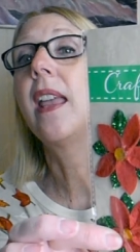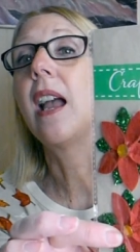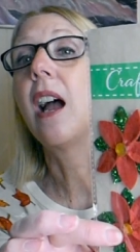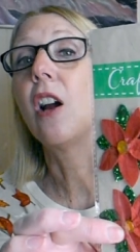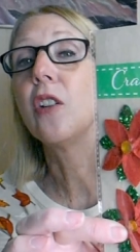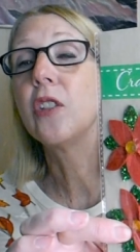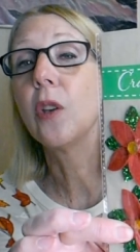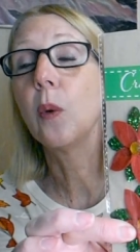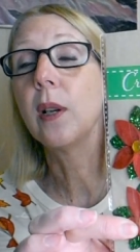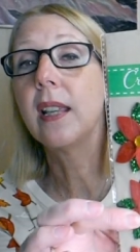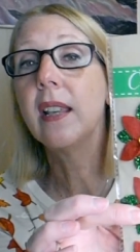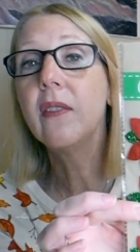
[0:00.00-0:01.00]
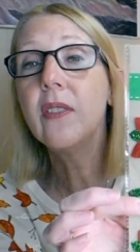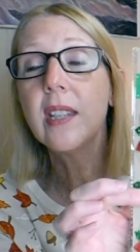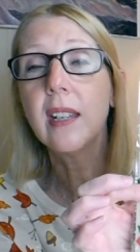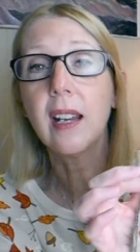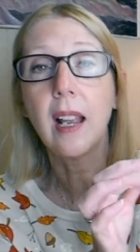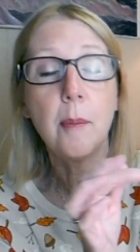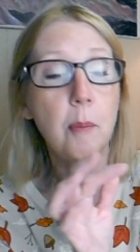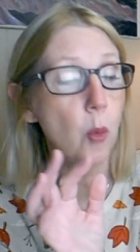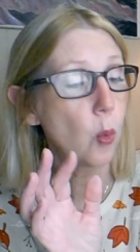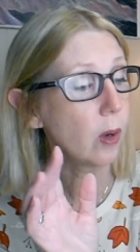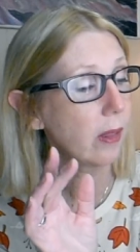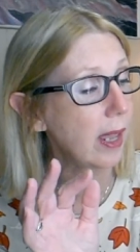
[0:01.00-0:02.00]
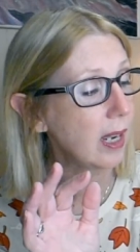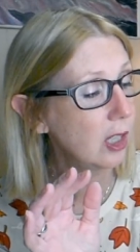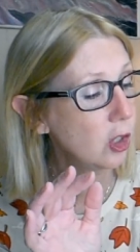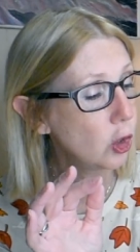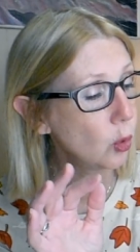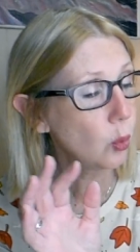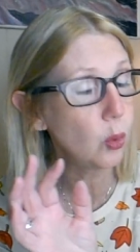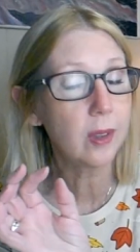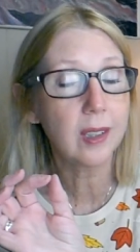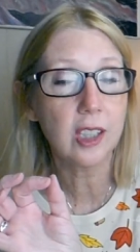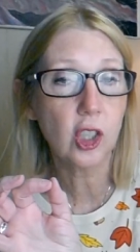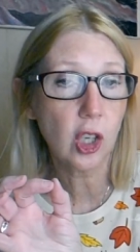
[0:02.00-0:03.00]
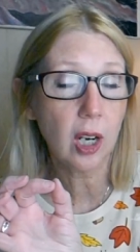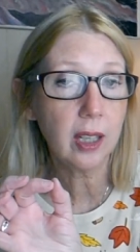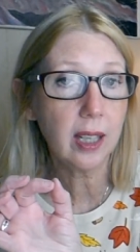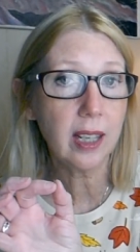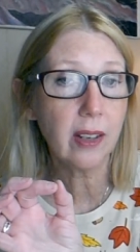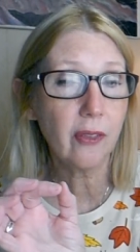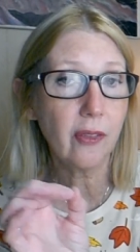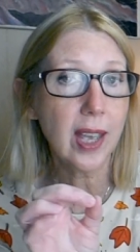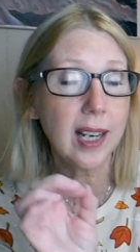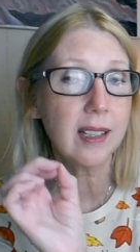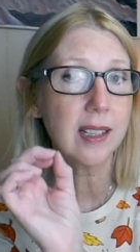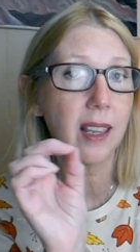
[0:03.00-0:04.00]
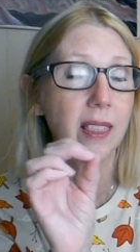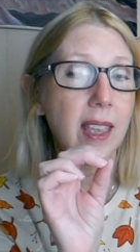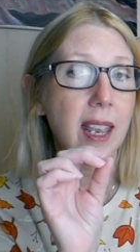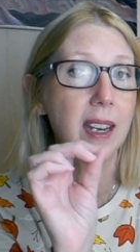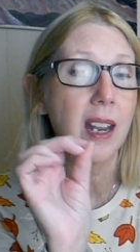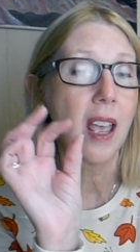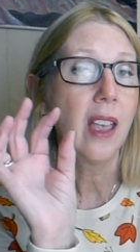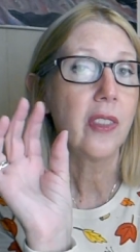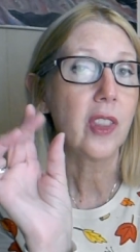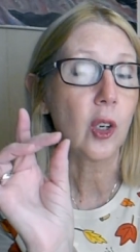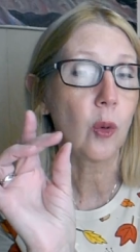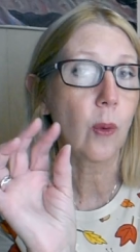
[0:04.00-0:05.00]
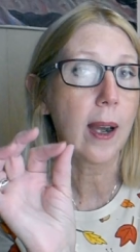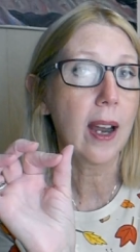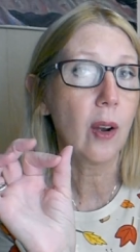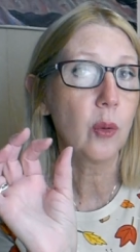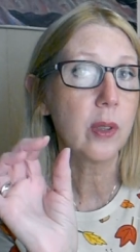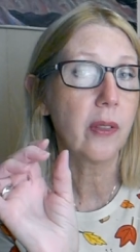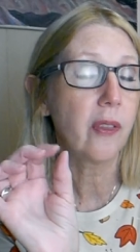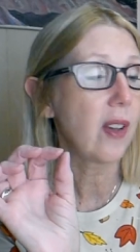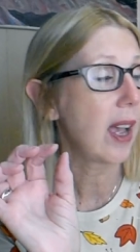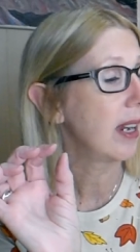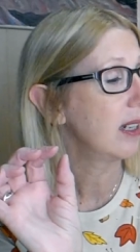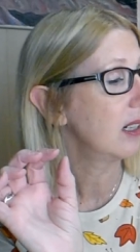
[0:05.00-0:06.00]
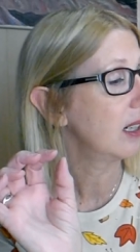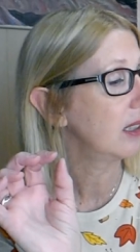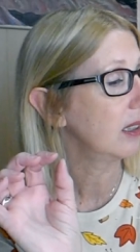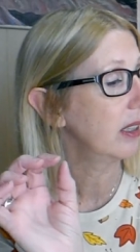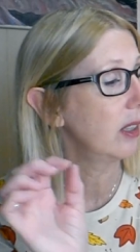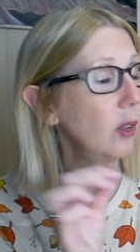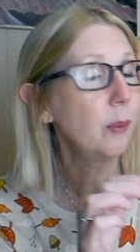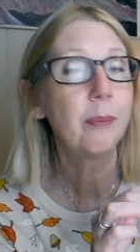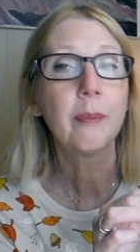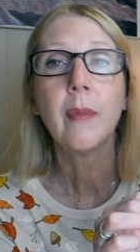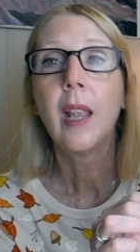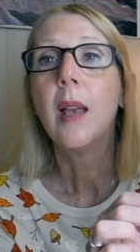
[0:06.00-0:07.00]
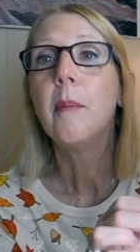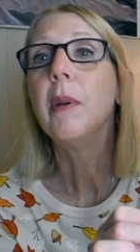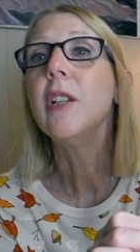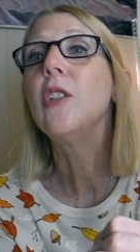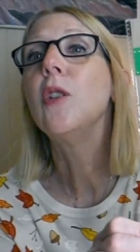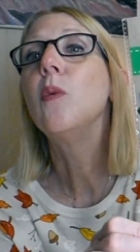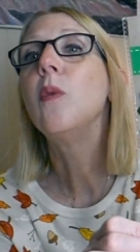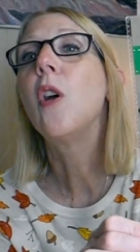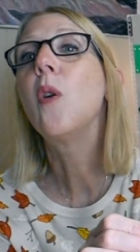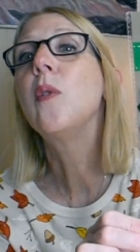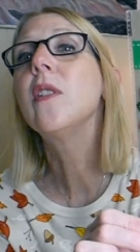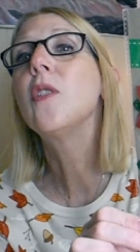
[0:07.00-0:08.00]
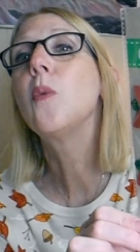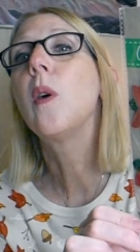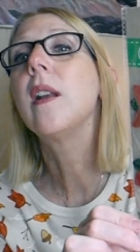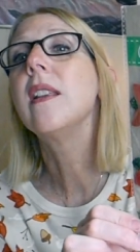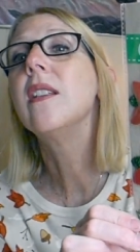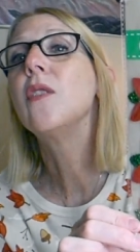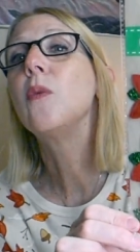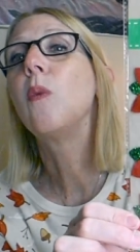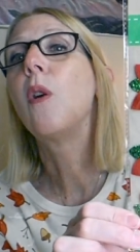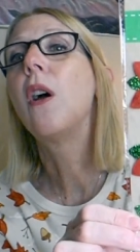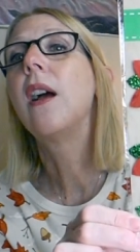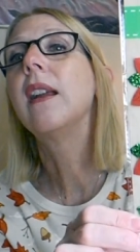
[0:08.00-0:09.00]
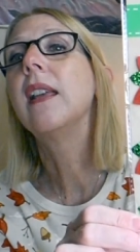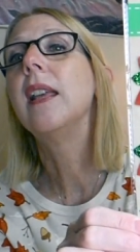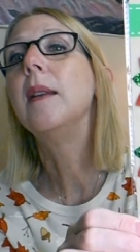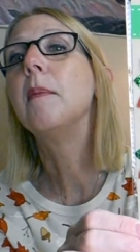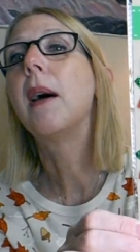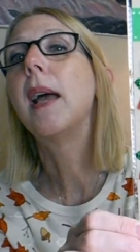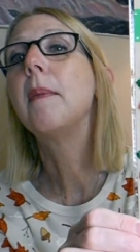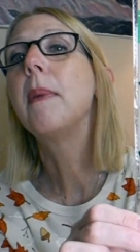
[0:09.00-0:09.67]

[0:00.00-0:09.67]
they are. So it gives it a more like jeweled chunky effect than the ground fine glitter. But do you notice what is wrong in my